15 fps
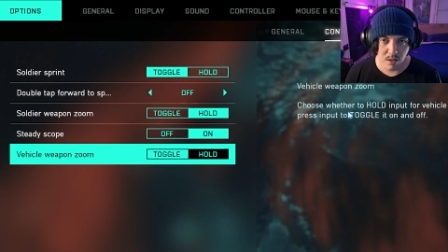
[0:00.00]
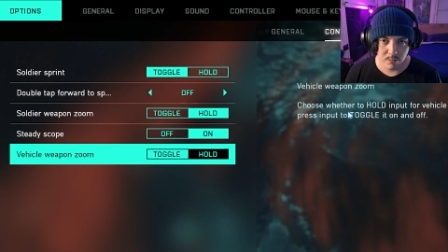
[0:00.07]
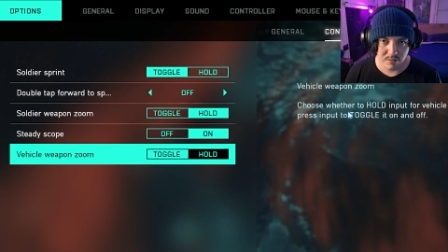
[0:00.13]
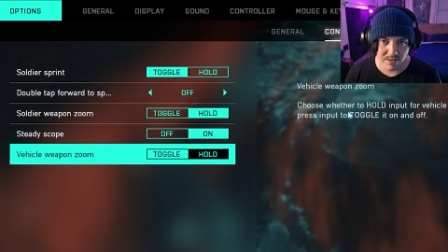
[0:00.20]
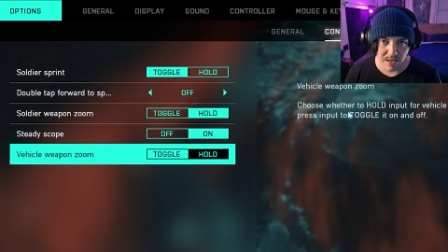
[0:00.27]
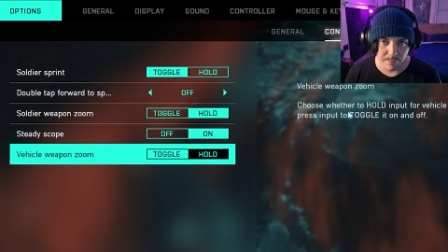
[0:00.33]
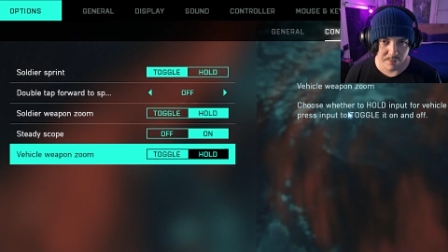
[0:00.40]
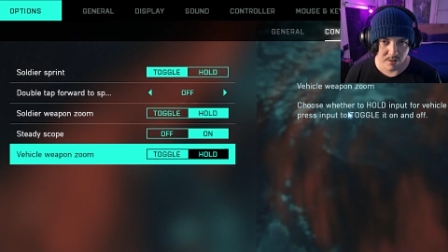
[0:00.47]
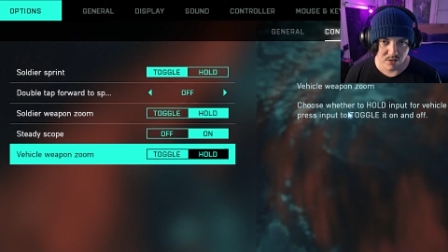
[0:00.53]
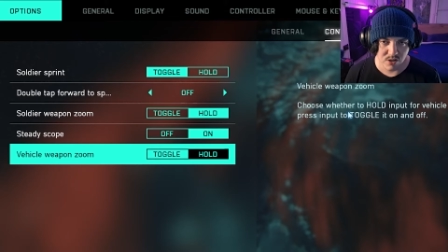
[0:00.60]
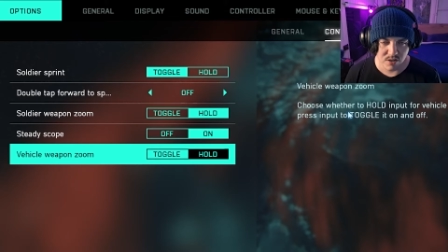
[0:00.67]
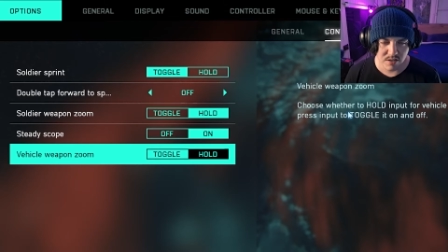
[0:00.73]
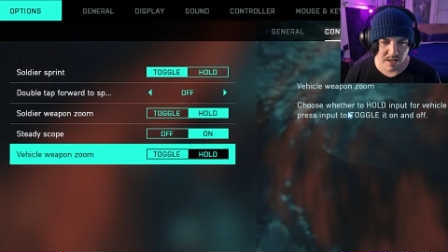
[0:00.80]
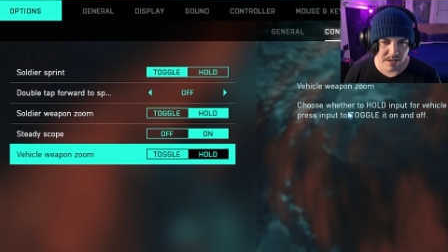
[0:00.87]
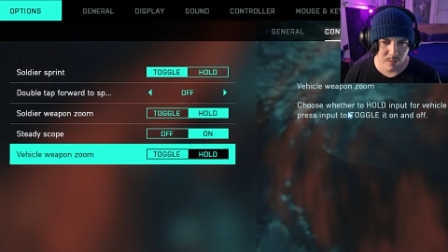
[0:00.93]
double tap it.
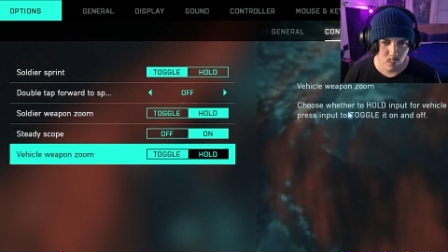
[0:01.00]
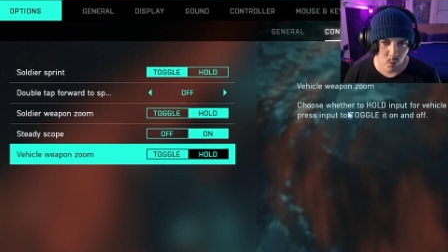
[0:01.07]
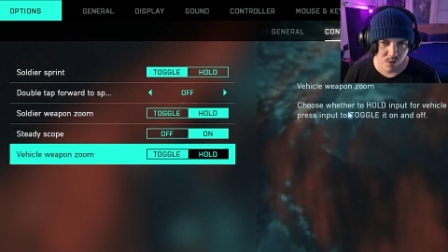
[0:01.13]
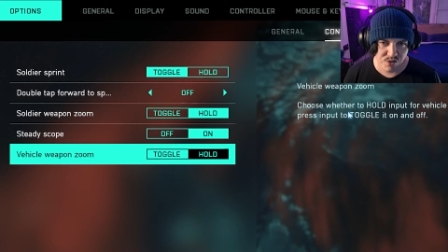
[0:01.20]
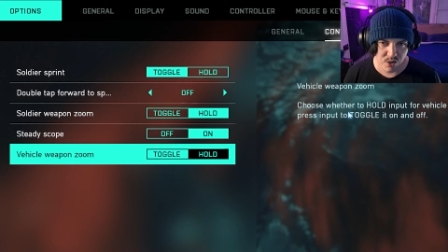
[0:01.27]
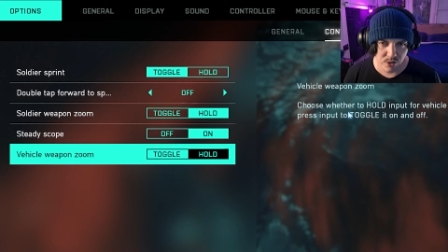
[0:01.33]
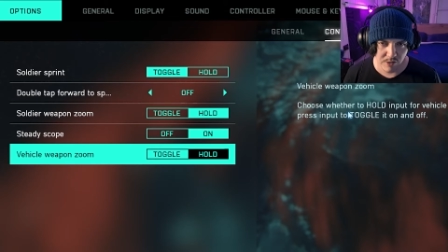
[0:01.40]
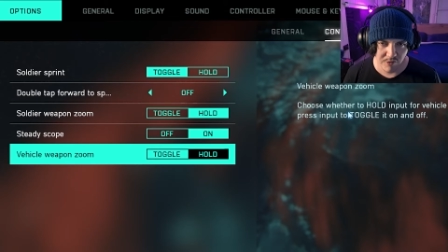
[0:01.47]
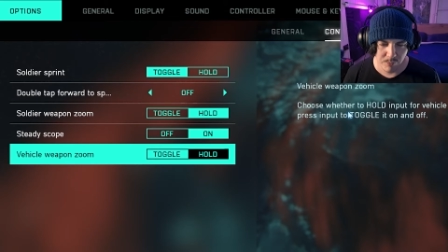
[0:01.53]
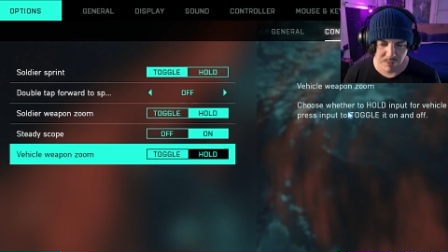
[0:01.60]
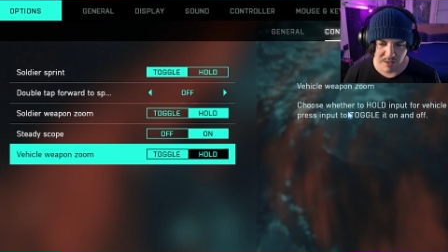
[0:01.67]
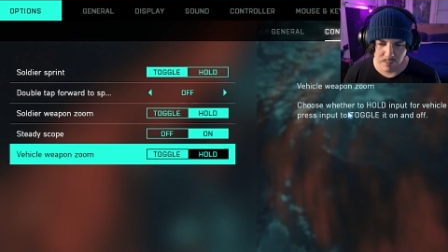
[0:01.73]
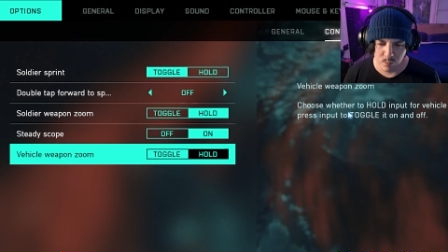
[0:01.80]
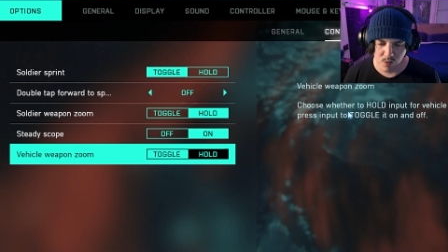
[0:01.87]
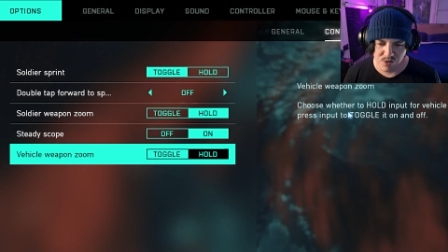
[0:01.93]
Just like in Warzone, if you
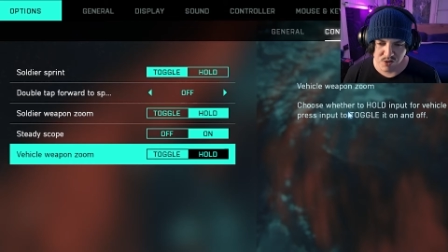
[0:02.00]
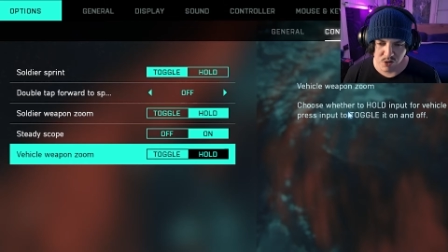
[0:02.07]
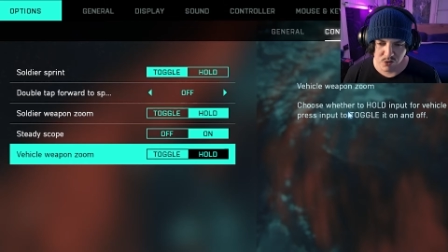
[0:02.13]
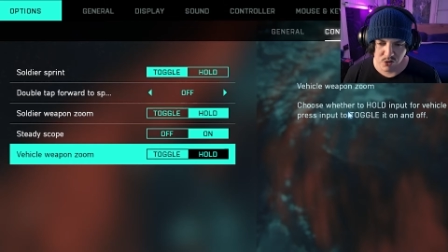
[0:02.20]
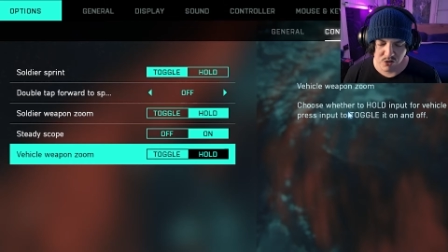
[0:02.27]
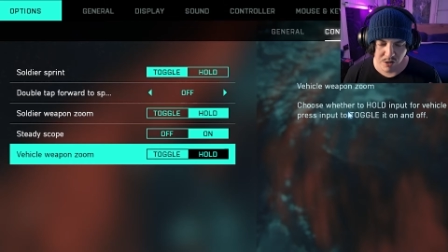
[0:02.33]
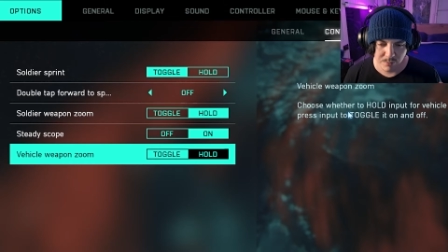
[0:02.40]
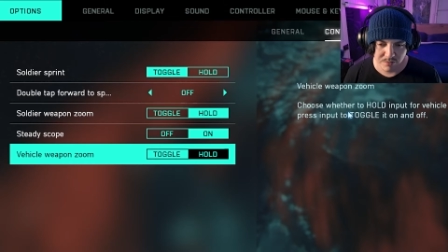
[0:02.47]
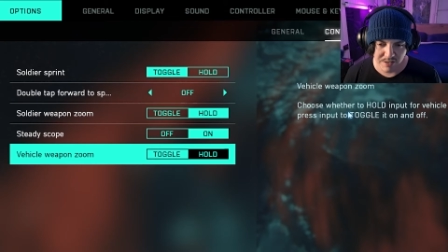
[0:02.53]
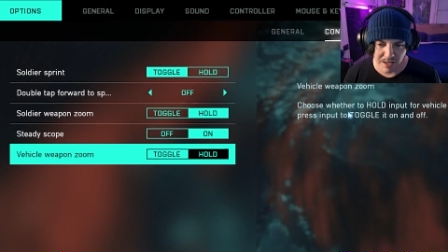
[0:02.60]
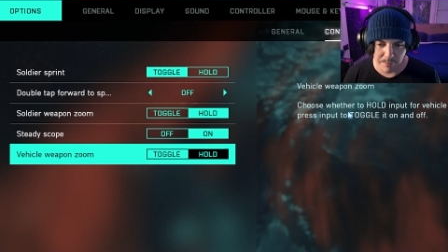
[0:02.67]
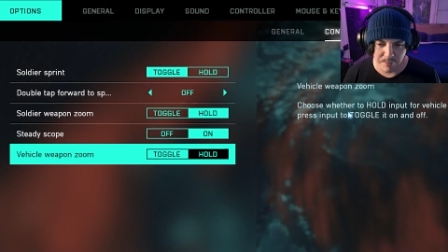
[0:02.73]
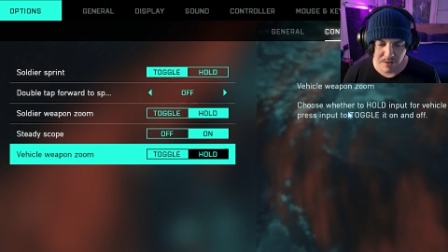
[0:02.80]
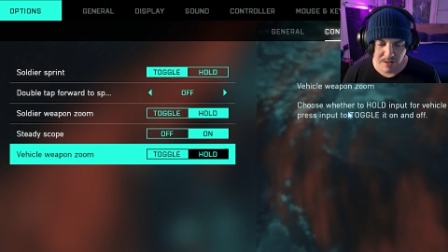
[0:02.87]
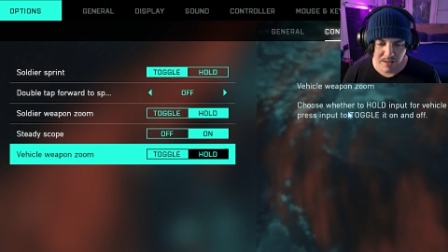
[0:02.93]
played Warzone, you double
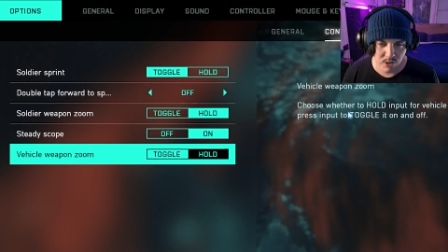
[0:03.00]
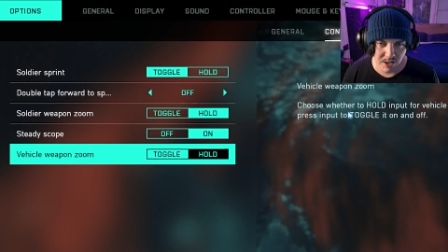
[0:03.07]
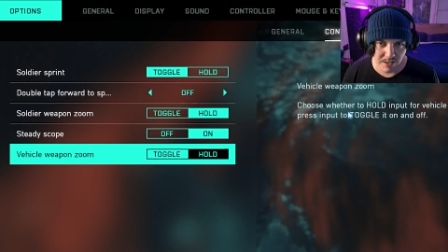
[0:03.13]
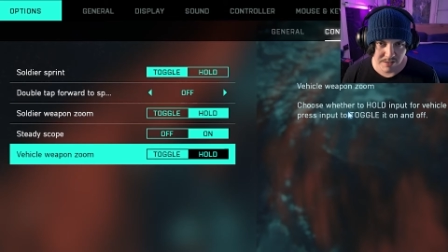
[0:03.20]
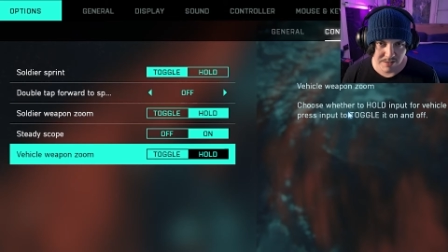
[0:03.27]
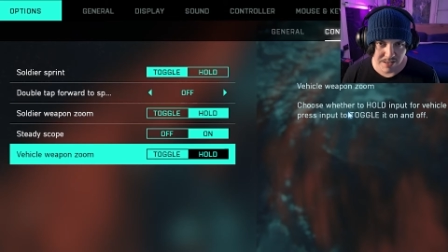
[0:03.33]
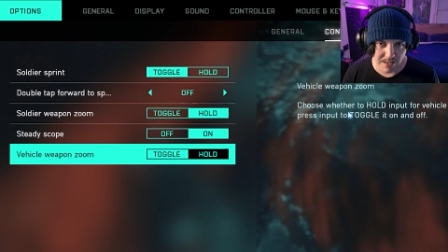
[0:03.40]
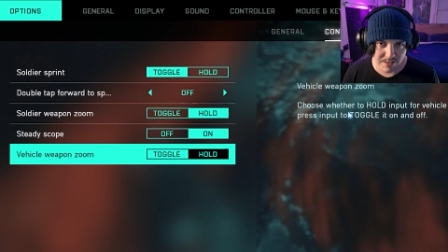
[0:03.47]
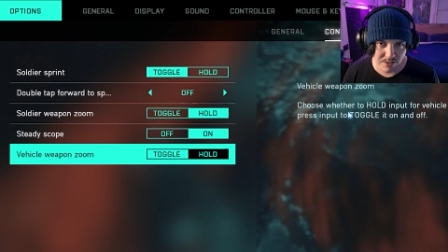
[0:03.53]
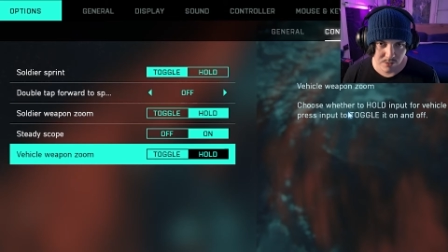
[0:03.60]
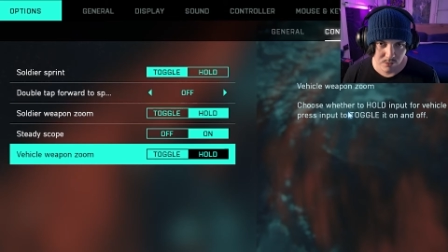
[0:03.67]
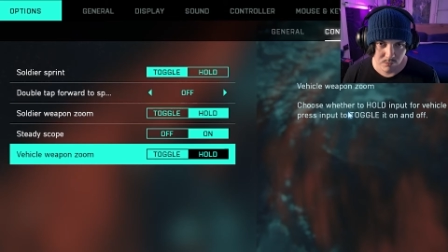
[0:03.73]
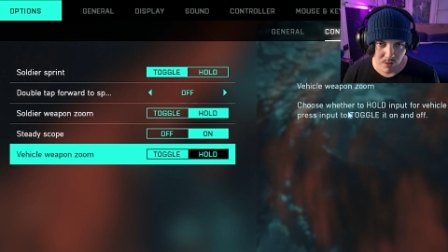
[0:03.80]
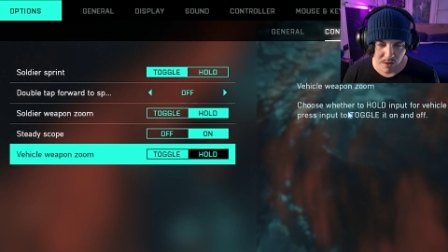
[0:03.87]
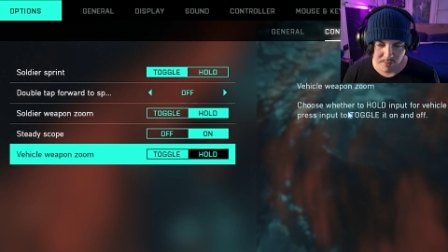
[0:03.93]
tap, you get your
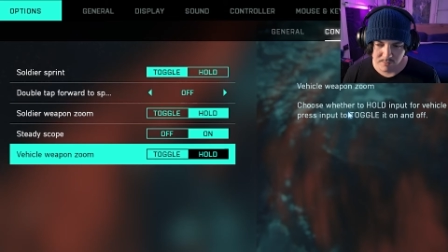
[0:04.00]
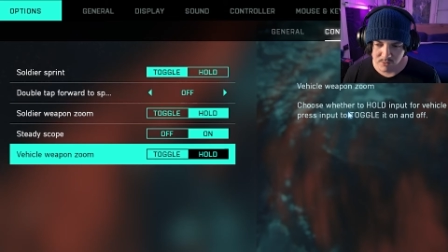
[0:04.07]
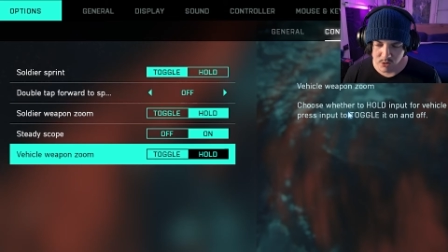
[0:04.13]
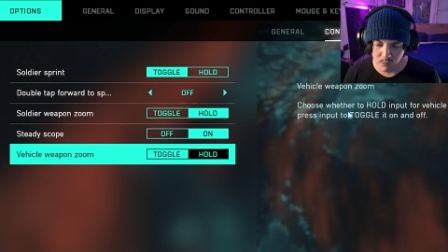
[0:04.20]
tactical run.